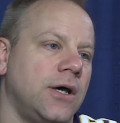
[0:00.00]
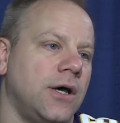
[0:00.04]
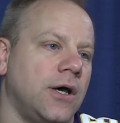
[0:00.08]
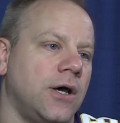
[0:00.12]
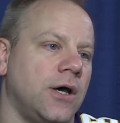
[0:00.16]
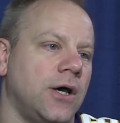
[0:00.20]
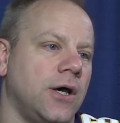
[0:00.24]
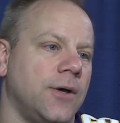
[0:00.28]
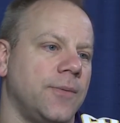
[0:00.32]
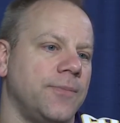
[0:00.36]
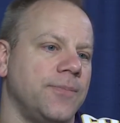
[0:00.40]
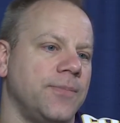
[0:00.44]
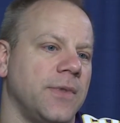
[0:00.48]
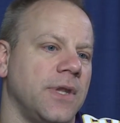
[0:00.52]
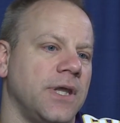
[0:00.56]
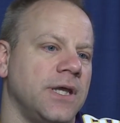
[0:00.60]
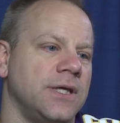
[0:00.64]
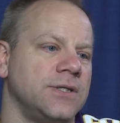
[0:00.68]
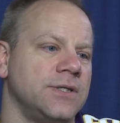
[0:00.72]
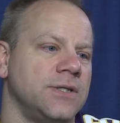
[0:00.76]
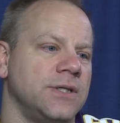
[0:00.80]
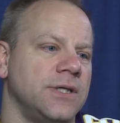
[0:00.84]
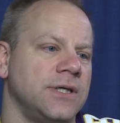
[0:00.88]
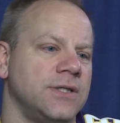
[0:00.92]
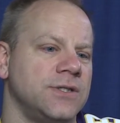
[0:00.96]
Um,
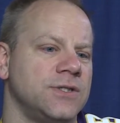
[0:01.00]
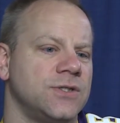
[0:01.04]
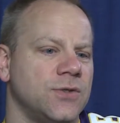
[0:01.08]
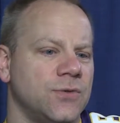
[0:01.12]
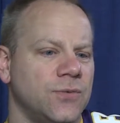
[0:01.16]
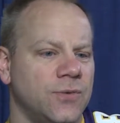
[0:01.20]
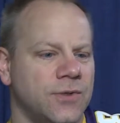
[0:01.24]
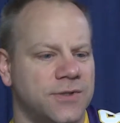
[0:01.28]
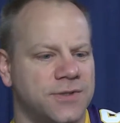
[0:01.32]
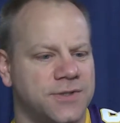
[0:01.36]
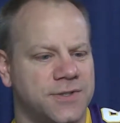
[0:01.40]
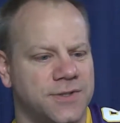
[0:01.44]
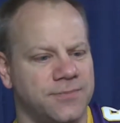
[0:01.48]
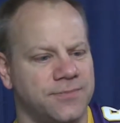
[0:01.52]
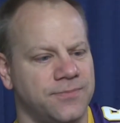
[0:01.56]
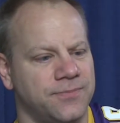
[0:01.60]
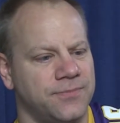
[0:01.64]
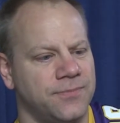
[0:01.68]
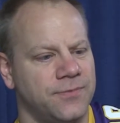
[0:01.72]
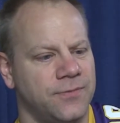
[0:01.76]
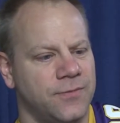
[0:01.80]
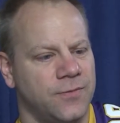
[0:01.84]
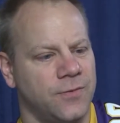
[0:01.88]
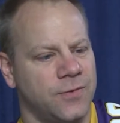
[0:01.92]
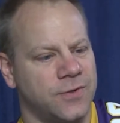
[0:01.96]
and, and so what are some